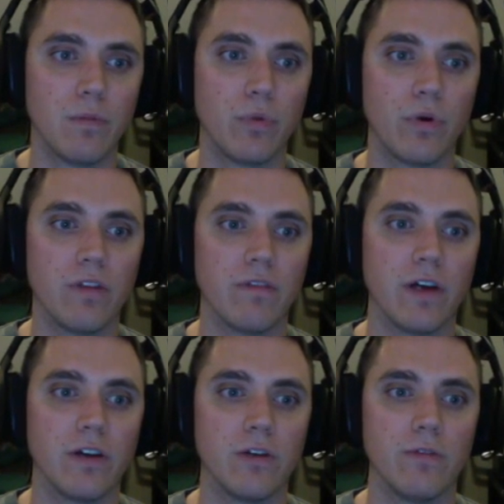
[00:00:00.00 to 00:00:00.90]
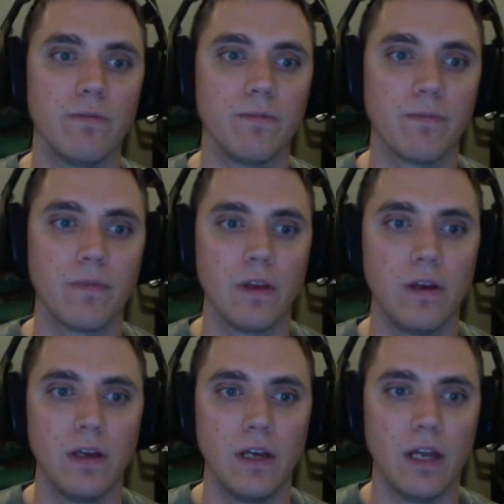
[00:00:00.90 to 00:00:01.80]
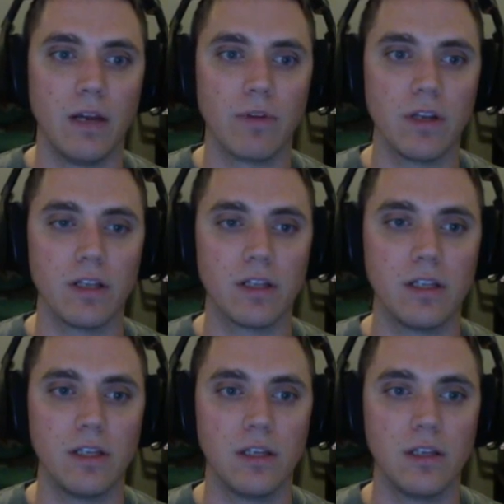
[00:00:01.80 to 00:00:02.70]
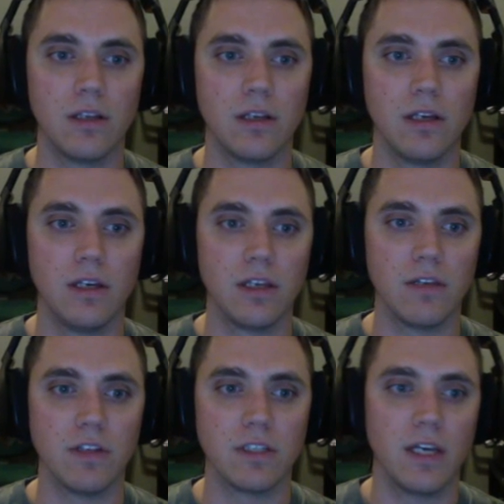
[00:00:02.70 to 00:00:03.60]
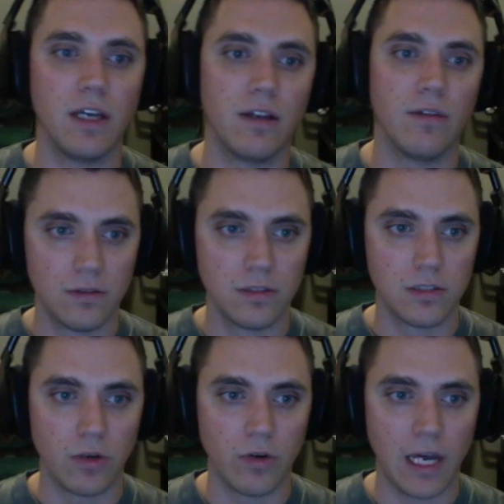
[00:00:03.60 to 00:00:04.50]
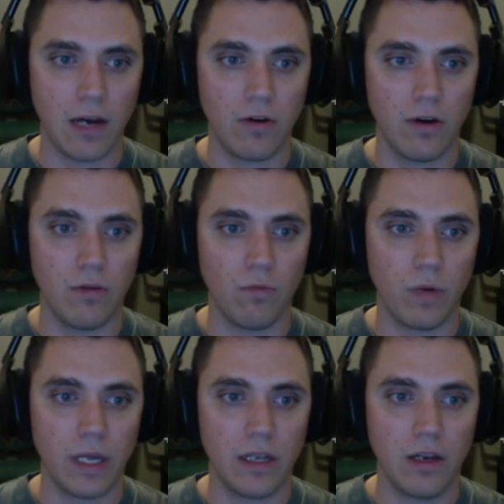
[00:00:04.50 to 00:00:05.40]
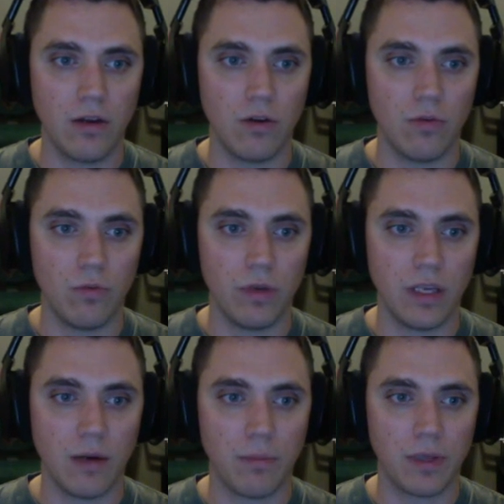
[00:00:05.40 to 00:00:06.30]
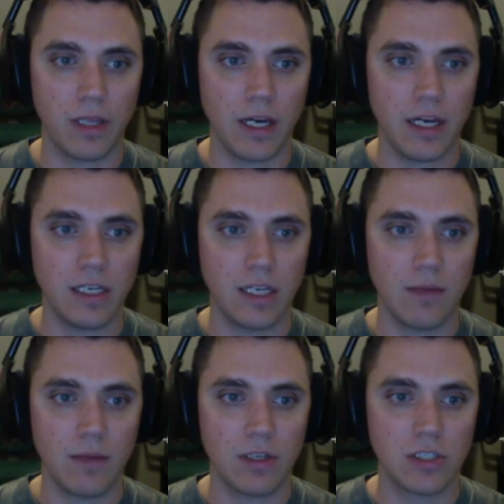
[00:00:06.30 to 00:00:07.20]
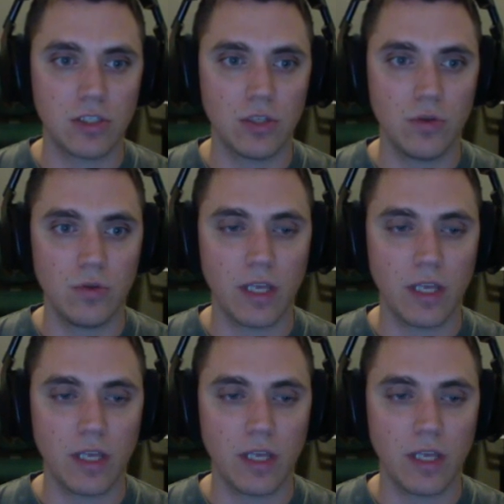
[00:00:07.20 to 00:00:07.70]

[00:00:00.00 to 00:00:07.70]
point value. I'm gonna give it 10. So now when we apply damage to the